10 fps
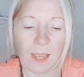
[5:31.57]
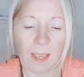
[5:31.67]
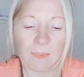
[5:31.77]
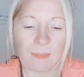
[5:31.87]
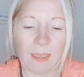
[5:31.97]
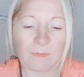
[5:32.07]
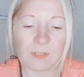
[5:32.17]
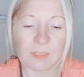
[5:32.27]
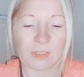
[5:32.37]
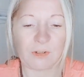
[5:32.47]
And then
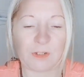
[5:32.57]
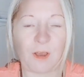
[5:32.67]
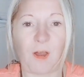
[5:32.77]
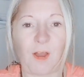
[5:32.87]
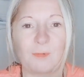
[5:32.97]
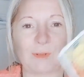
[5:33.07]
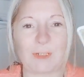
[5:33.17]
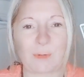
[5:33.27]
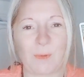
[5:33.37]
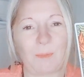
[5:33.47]
the Sun card,
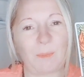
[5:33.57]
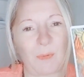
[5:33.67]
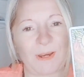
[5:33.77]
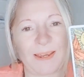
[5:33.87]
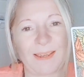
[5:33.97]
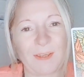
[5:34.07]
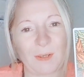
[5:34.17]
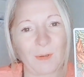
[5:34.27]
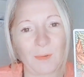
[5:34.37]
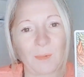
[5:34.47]
which would bring
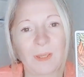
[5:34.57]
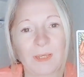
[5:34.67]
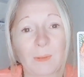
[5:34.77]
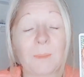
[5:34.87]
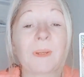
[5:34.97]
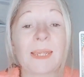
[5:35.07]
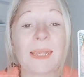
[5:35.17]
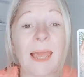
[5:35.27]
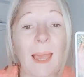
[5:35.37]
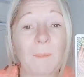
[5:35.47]
you
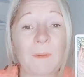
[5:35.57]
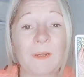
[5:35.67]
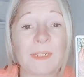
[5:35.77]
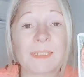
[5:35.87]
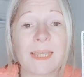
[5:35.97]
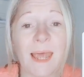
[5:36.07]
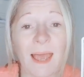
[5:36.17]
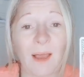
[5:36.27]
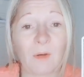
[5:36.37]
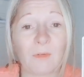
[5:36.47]
complete happiness,
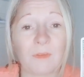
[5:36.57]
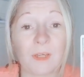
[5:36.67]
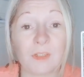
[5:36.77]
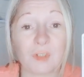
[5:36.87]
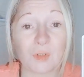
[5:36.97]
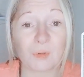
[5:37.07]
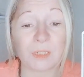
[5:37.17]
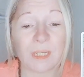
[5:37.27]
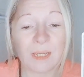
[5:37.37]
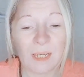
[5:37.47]
health and
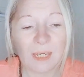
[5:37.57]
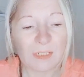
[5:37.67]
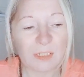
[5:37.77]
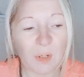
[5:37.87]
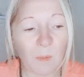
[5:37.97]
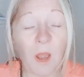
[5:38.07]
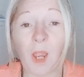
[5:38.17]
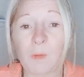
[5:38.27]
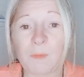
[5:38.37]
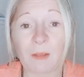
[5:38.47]
joy. So I
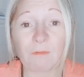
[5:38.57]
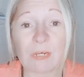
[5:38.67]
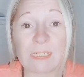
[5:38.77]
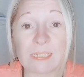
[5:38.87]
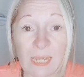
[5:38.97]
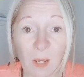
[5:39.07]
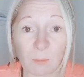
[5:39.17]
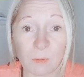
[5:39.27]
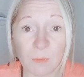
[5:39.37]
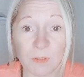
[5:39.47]
hope that reading
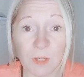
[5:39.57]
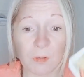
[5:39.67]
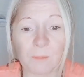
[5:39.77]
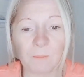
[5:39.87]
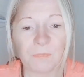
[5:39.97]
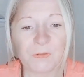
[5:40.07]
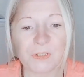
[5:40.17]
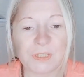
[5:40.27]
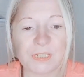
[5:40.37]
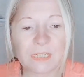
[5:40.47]
helps with you.
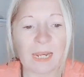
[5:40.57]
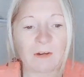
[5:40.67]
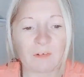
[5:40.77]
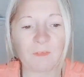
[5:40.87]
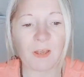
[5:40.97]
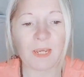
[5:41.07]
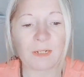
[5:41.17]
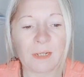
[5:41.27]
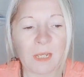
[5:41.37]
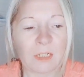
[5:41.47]
Just as
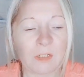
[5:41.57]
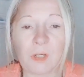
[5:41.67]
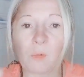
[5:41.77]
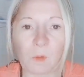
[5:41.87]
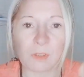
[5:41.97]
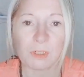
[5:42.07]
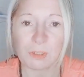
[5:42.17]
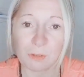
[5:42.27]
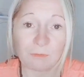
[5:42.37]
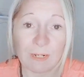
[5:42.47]
clarifying, you know what to
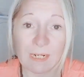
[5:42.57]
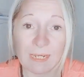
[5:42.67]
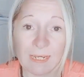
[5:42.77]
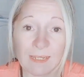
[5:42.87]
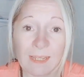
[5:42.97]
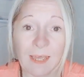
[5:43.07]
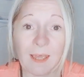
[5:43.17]
do really.